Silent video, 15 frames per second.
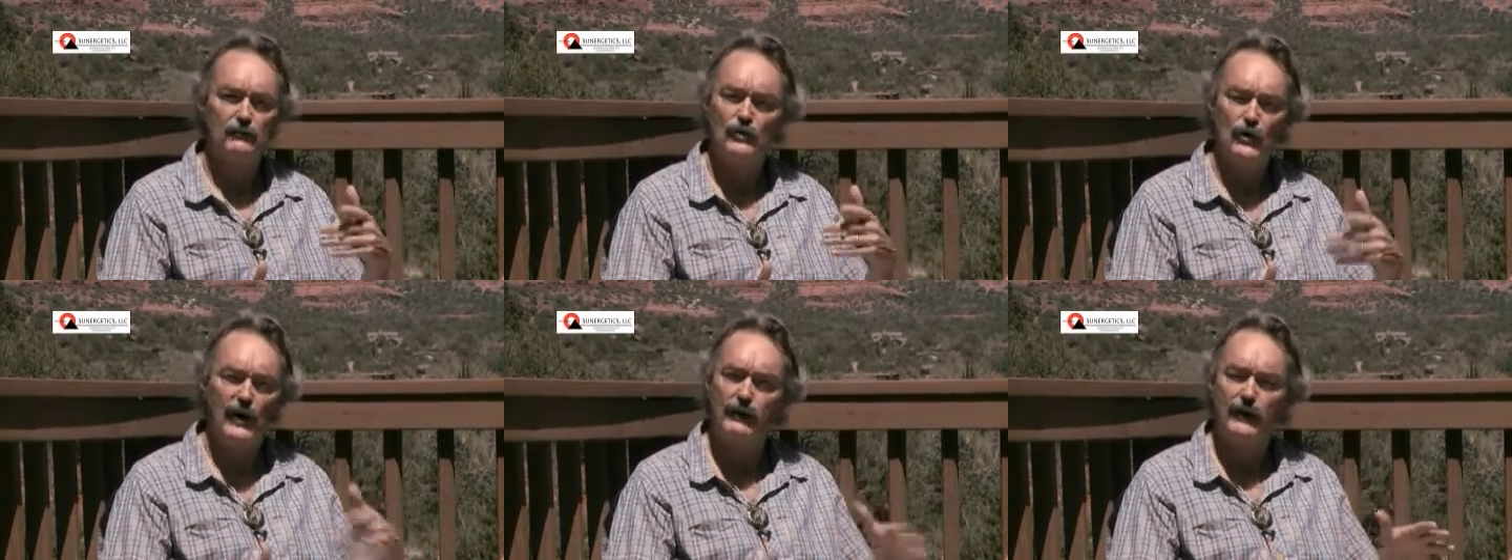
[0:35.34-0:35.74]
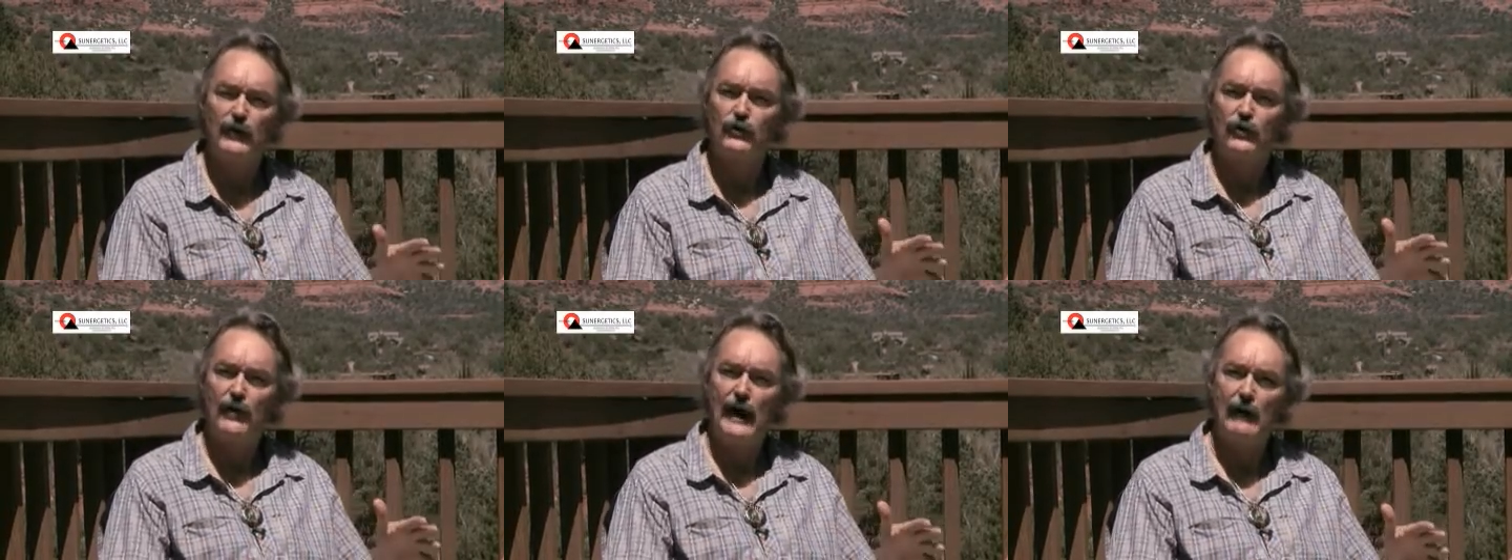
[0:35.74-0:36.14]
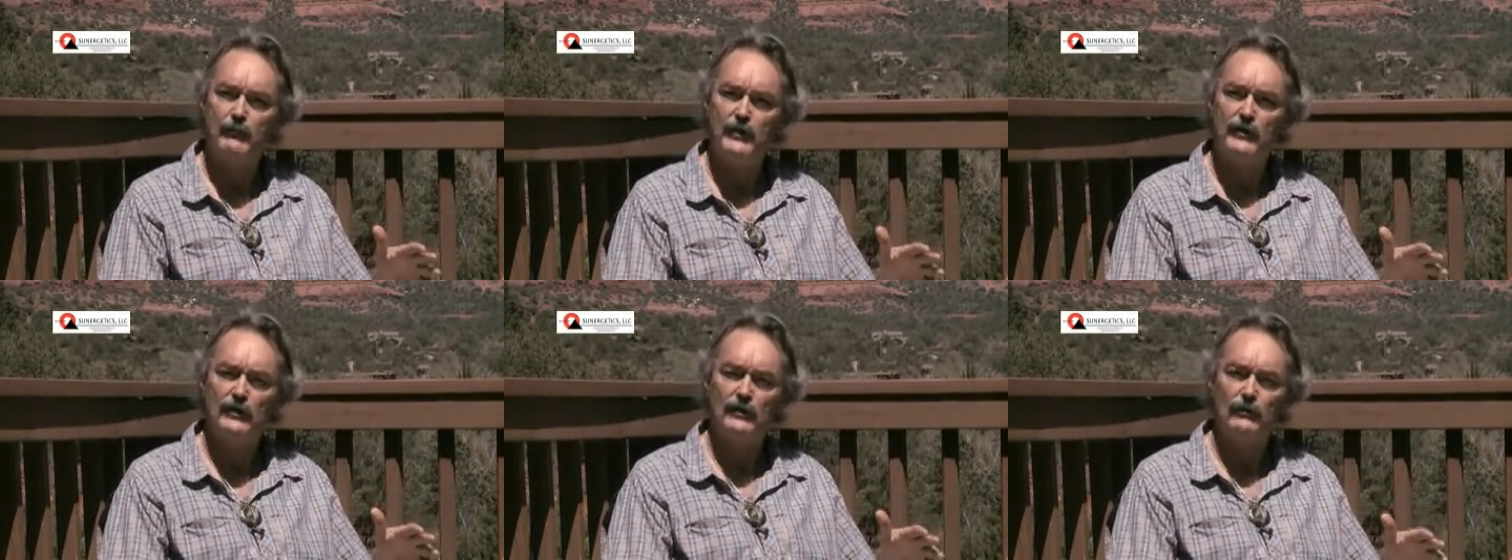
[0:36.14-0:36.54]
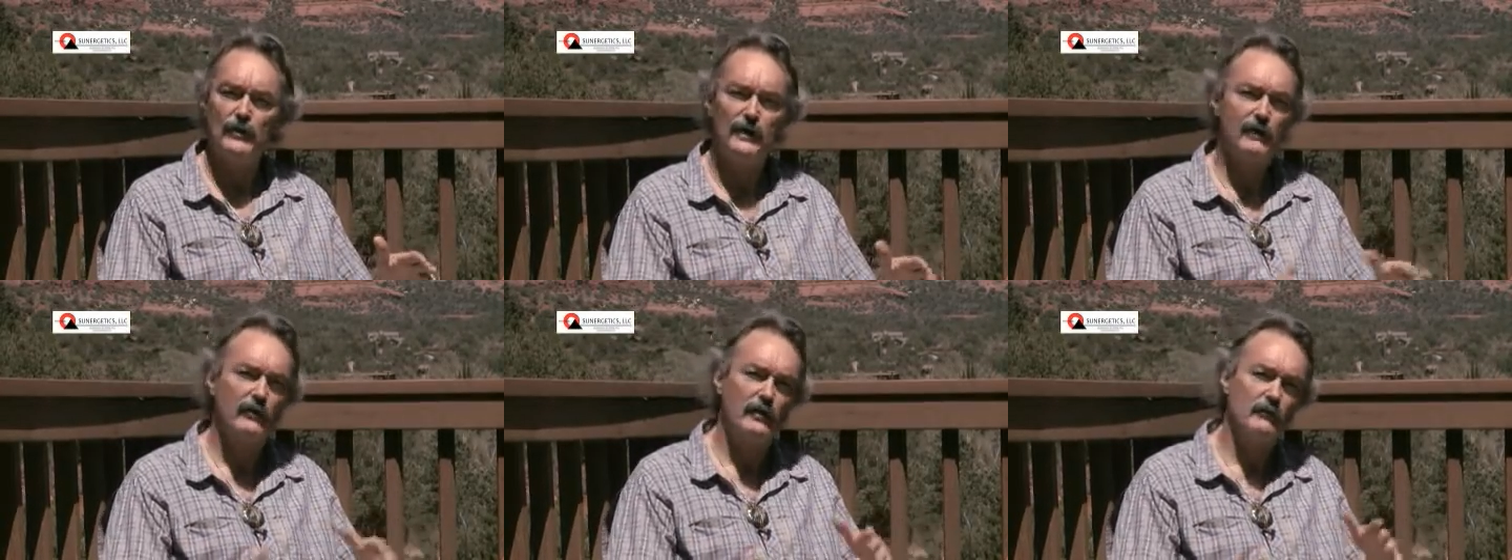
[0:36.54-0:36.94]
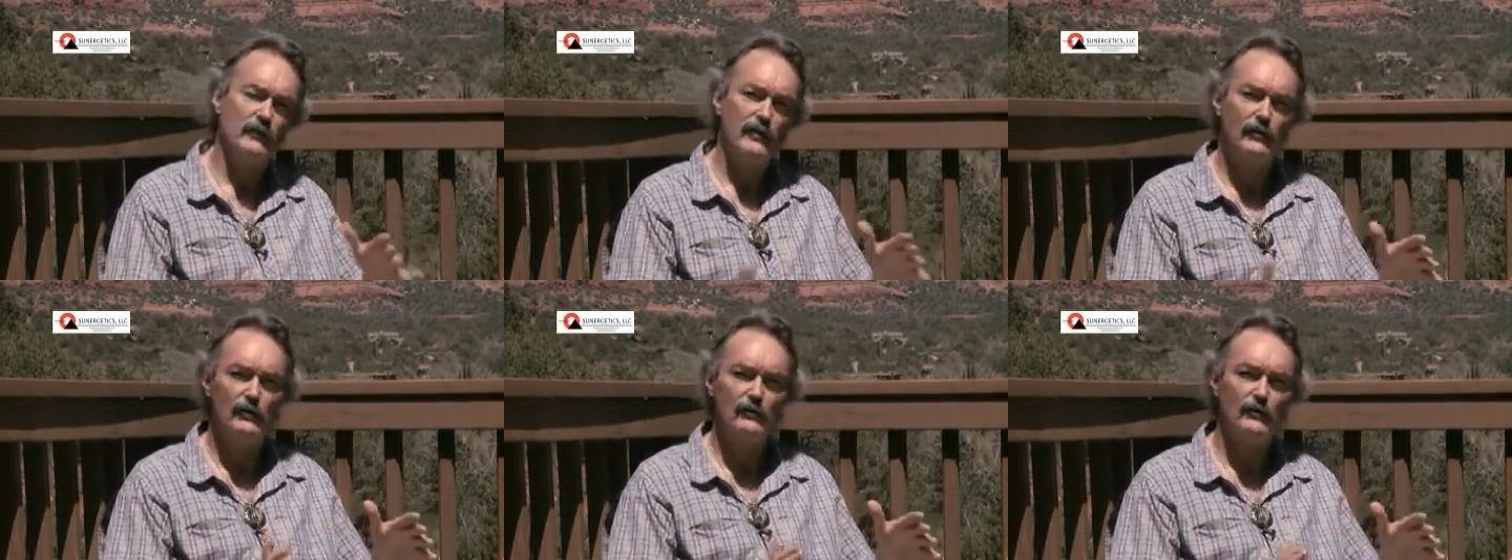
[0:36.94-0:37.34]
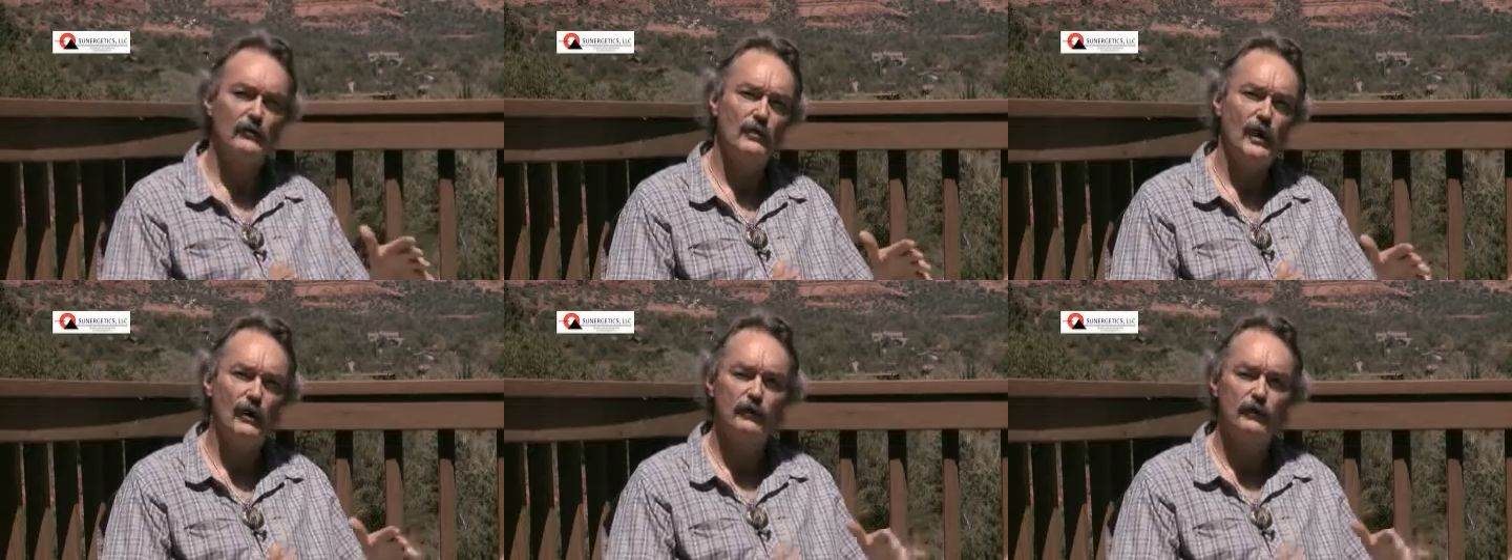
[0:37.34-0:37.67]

great things will happen to you. We give them to